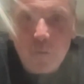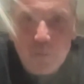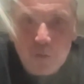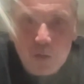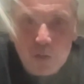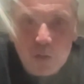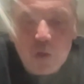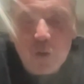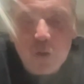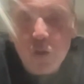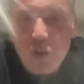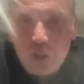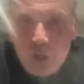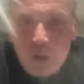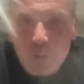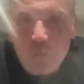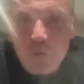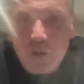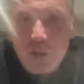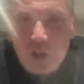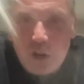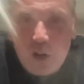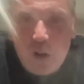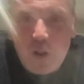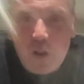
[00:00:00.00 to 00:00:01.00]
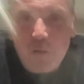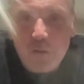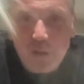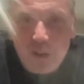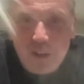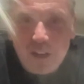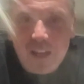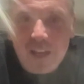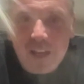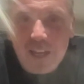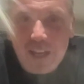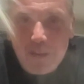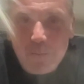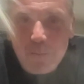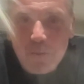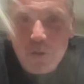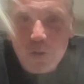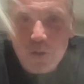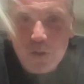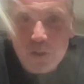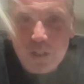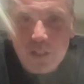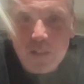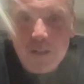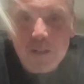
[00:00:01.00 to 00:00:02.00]
There's only so much cloth you can keep
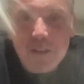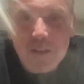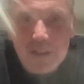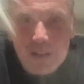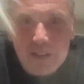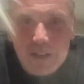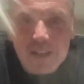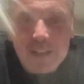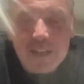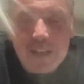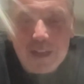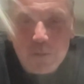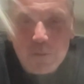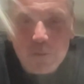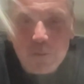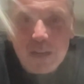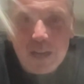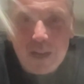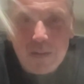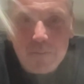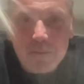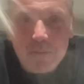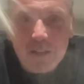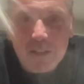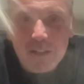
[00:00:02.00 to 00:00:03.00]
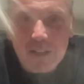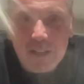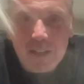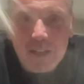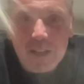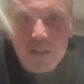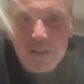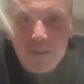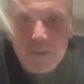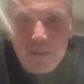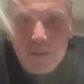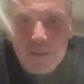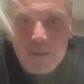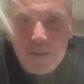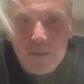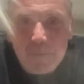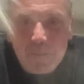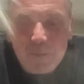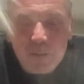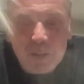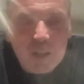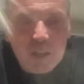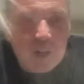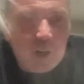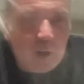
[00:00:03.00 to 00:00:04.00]
cutting, and that was happening there,
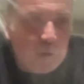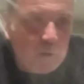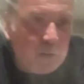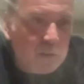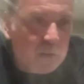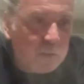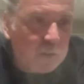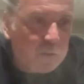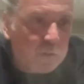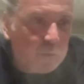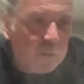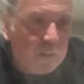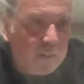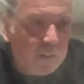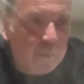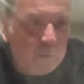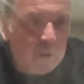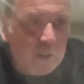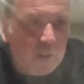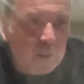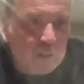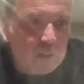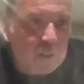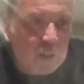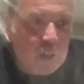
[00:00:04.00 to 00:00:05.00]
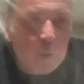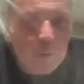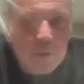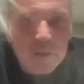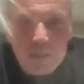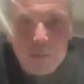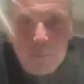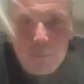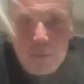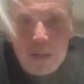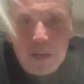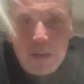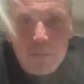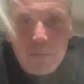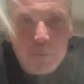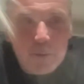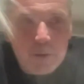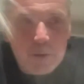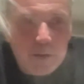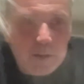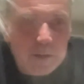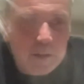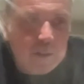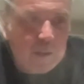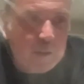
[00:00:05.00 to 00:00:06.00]
you know, because we lost Lowy to
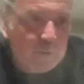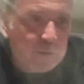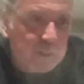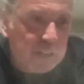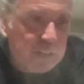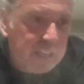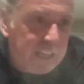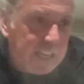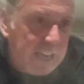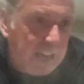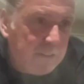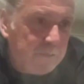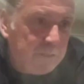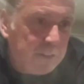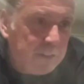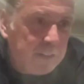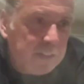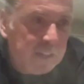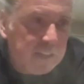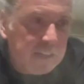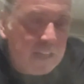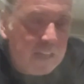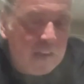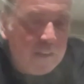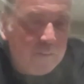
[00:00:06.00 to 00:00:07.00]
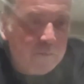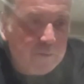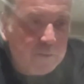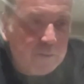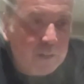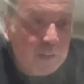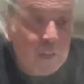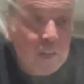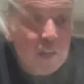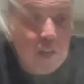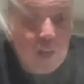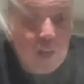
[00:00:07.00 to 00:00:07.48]
Blackburn, obviously Kevin left,